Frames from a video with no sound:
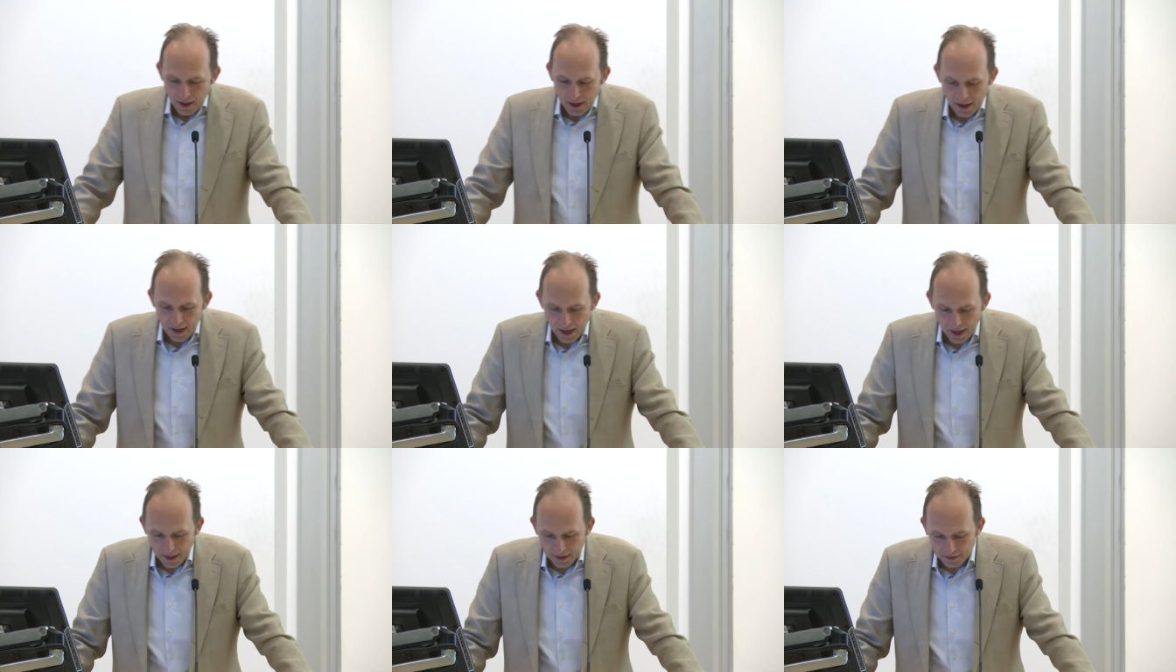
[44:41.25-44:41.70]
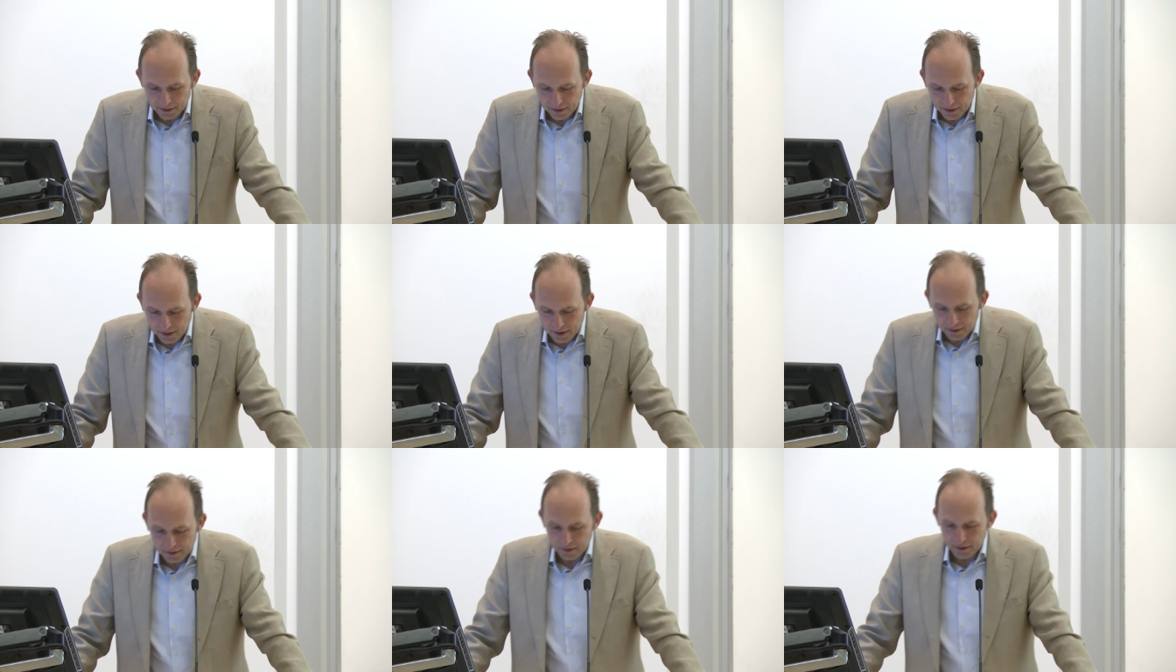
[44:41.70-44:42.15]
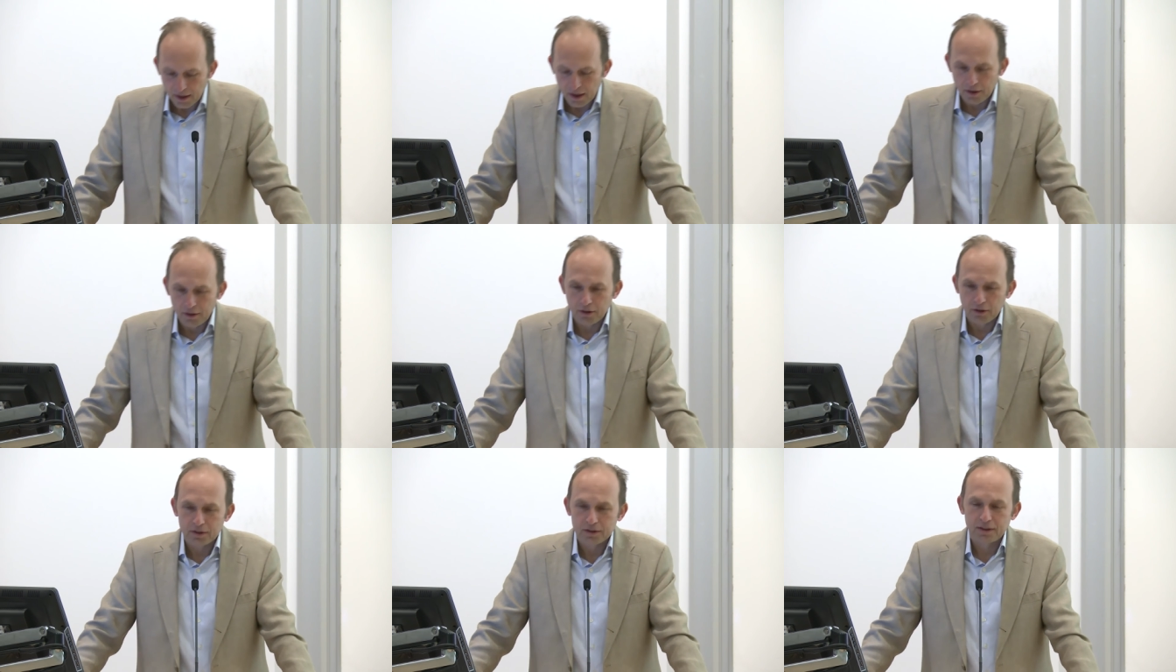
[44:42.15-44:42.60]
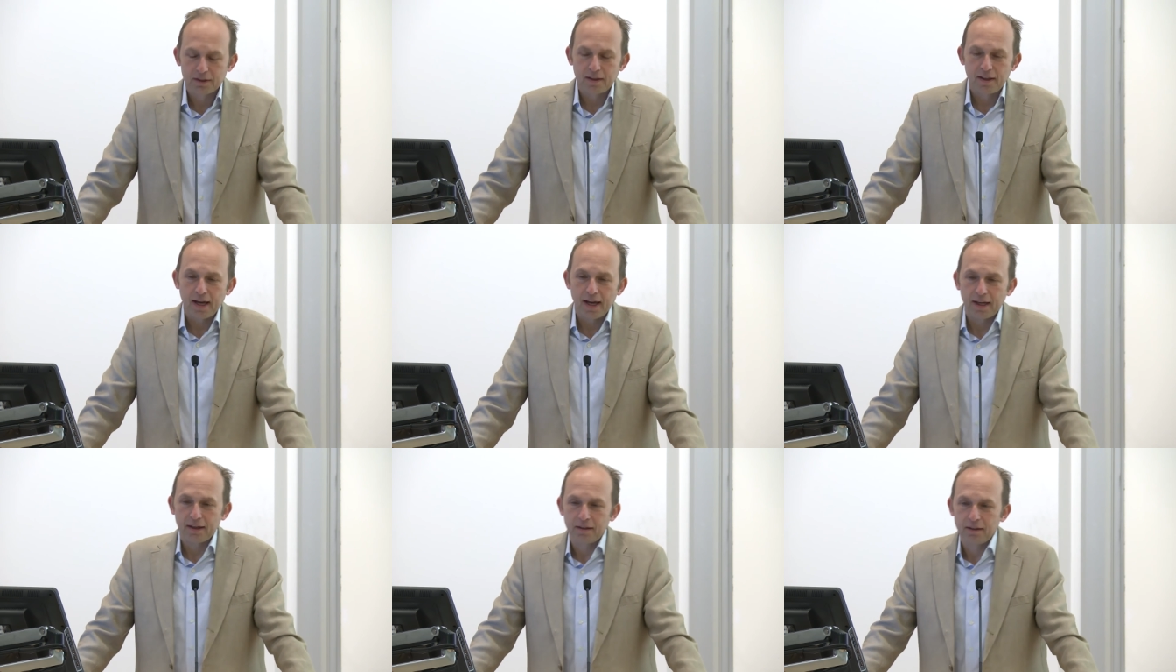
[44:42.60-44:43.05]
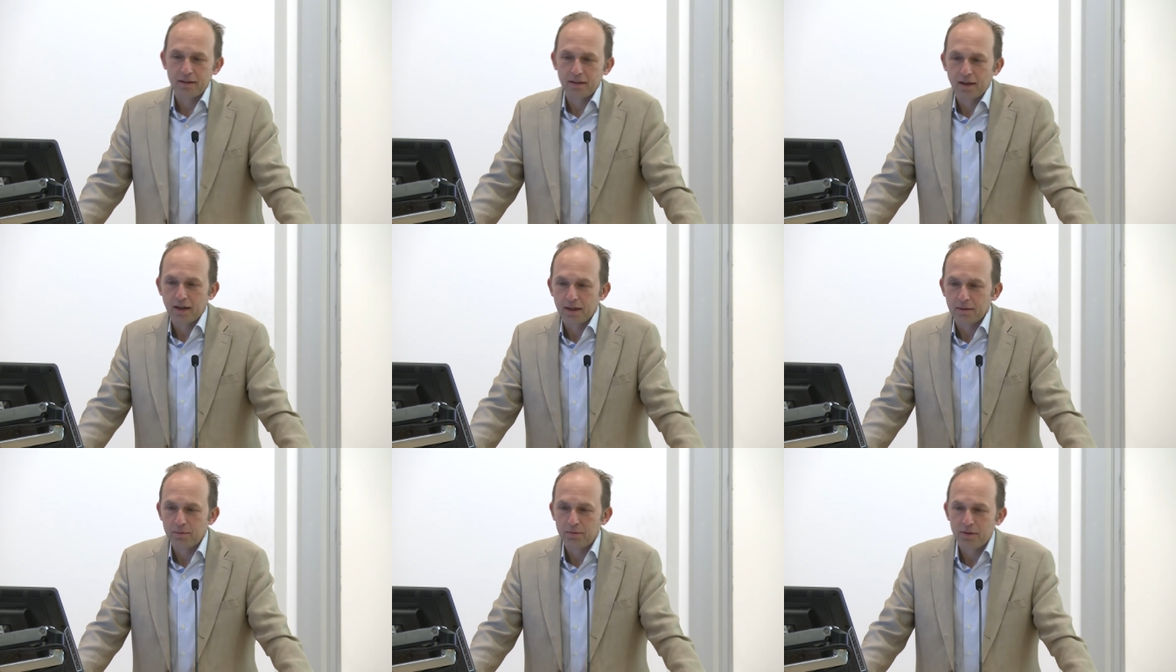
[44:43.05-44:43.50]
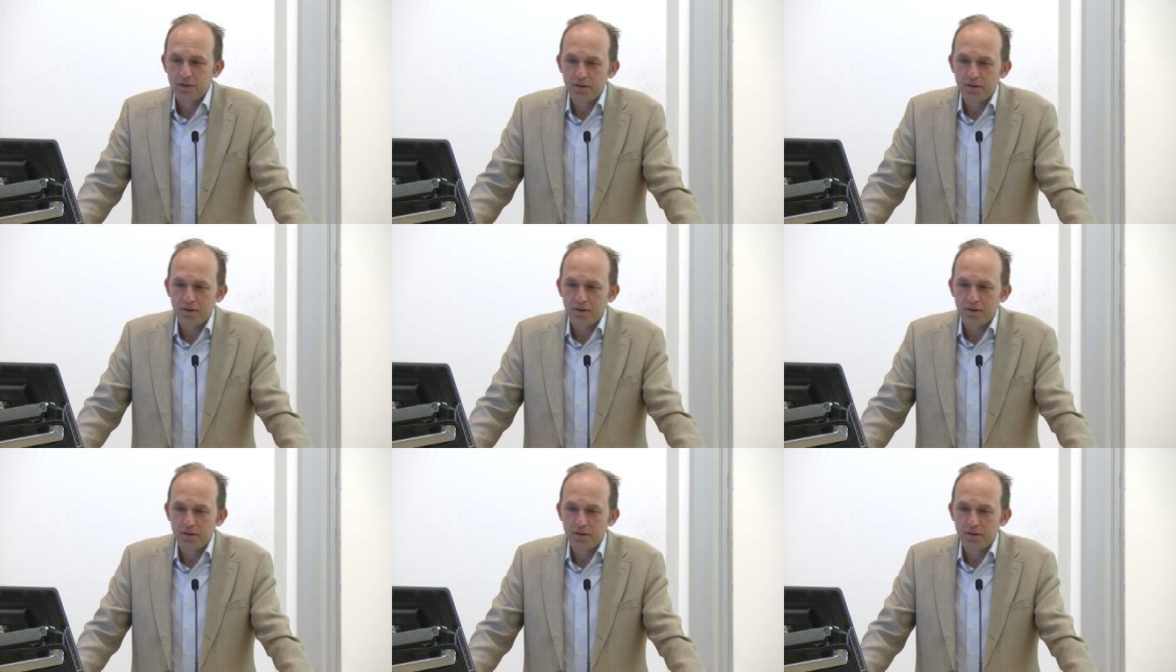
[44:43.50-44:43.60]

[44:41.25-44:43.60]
and, and others that uh,